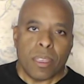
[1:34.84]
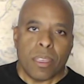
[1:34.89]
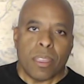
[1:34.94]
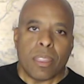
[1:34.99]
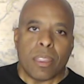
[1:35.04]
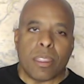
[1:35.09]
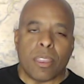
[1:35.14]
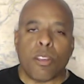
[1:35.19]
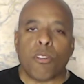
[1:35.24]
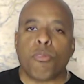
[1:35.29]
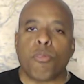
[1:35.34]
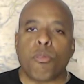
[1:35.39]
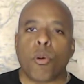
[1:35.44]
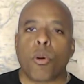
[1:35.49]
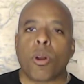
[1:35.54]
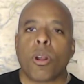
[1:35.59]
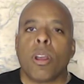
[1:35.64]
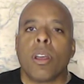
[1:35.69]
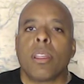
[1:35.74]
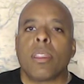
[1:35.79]

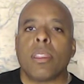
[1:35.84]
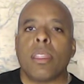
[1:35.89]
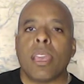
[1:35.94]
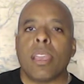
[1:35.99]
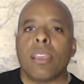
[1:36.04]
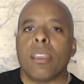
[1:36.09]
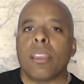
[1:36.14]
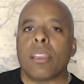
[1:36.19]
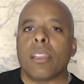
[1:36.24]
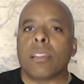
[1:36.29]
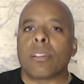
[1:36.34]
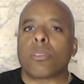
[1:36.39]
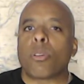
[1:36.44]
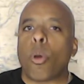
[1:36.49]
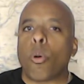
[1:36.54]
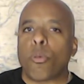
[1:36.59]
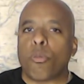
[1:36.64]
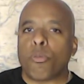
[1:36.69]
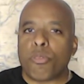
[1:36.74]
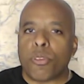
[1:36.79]
Therefore, they
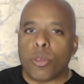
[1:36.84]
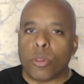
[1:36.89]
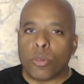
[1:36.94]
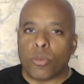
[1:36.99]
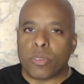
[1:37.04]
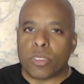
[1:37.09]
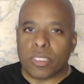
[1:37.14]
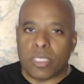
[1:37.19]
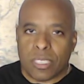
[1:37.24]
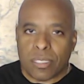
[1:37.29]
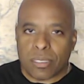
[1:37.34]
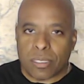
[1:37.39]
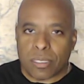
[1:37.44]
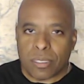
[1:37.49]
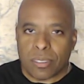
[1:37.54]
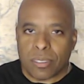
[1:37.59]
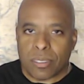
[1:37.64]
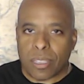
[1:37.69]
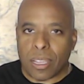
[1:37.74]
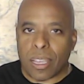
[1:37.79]
don't feel the
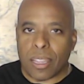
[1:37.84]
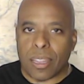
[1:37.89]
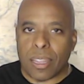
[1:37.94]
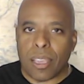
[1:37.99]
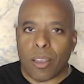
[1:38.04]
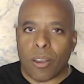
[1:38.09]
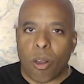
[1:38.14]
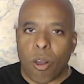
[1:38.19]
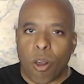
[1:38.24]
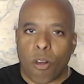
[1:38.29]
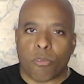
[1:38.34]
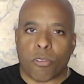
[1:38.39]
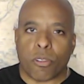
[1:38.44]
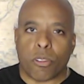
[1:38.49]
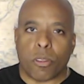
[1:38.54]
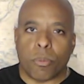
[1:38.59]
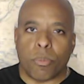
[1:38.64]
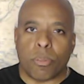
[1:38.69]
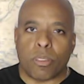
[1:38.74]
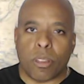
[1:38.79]
resistance, and they offer
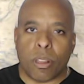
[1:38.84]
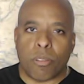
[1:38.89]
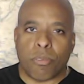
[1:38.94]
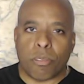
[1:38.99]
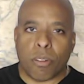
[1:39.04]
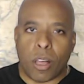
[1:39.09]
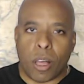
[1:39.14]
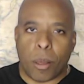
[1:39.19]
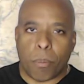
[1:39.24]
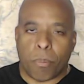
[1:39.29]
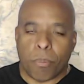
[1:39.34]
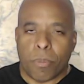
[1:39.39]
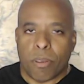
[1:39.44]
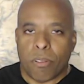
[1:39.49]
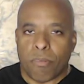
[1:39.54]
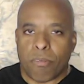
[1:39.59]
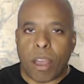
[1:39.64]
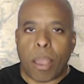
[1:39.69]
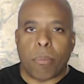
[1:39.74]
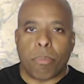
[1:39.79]
themselves up,
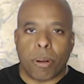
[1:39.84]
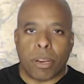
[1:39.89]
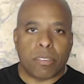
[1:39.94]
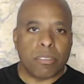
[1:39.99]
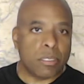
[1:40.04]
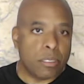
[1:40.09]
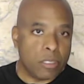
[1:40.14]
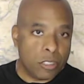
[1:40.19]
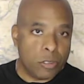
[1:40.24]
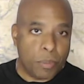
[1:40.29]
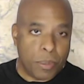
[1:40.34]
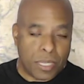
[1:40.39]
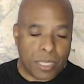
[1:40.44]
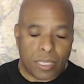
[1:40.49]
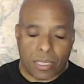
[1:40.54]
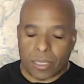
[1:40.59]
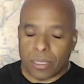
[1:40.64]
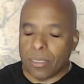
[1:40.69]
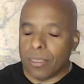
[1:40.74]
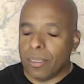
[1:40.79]
vibrationally
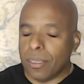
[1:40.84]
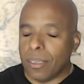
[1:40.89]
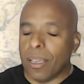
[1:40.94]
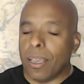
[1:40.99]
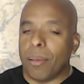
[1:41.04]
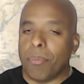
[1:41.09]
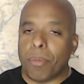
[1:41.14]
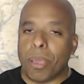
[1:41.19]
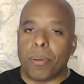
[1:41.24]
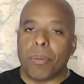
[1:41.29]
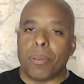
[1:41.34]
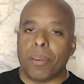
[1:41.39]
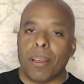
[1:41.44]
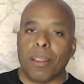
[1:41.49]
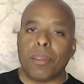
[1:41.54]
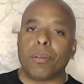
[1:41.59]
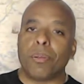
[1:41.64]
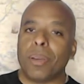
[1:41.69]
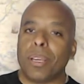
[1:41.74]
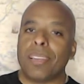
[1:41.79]
speaking, and maybe in
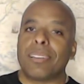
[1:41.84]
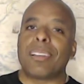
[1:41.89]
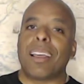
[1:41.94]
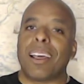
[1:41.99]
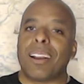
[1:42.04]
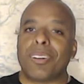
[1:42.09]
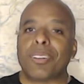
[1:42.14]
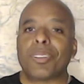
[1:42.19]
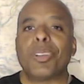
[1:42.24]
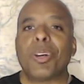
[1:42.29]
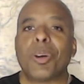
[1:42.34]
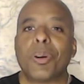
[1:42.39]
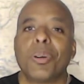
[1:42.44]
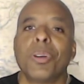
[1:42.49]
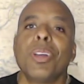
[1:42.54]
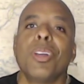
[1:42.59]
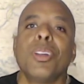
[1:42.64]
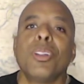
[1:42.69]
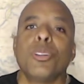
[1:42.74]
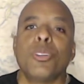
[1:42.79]
other ways, I don't know,
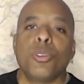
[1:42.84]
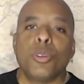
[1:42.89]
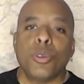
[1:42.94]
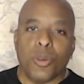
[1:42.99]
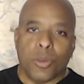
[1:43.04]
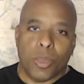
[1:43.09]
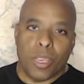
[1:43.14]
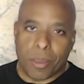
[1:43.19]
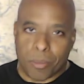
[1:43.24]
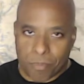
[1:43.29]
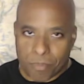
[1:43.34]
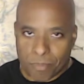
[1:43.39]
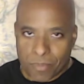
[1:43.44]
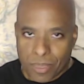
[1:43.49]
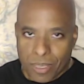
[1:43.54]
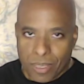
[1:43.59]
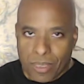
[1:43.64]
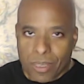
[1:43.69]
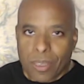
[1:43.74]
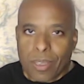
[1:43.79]
to him.
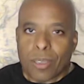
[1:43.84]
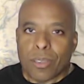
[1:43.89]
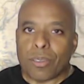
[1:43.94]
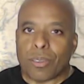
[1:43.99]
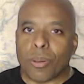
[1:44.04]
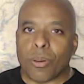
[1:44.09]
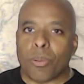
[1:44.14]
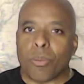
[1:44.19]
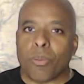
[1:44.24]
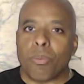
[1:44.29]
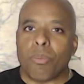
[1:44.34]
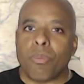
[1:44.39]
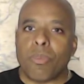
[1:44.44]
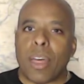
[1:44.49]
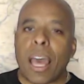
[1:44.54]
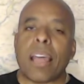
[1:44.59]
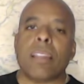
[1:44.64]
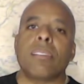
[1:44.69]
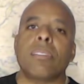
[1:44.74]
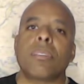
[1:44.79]
So
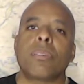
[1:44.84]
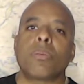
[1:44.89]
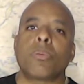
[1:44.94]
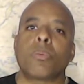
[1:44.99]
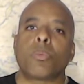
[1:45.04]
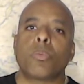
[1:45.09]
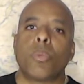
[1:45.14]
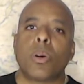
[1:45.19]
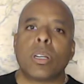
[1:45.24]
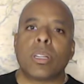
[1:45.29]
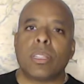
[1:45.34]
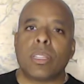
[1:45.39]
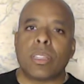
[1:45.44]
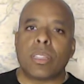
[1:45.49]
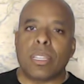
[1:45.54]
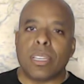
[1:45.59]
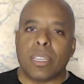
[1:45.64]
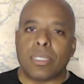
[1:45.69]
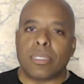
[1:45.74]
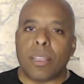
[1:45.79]
that's one of the
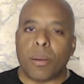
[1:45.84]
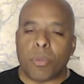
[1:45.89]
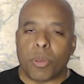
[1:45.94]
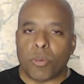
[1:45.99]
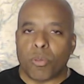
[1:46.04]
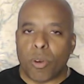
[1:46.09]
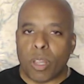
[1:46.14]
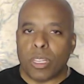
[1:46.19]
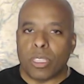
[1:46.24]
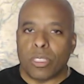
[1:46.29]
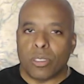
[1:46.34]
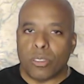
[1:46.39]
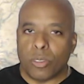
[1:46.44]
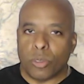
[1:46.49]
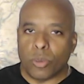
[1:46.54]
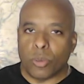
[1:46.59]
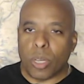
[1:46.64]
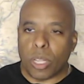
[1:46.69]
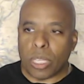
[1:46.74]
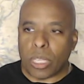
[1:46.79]
things that we run
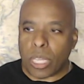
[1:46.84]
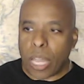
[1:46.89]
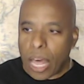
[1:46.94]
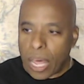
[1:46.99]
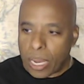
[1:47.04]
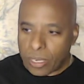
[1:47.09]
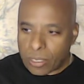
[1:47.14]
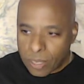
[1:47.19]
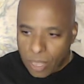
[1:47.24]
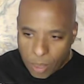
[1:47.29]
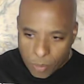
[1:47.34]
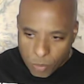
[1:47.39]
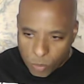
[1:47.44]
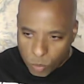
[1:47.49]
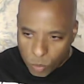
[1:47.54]
into a lot of times.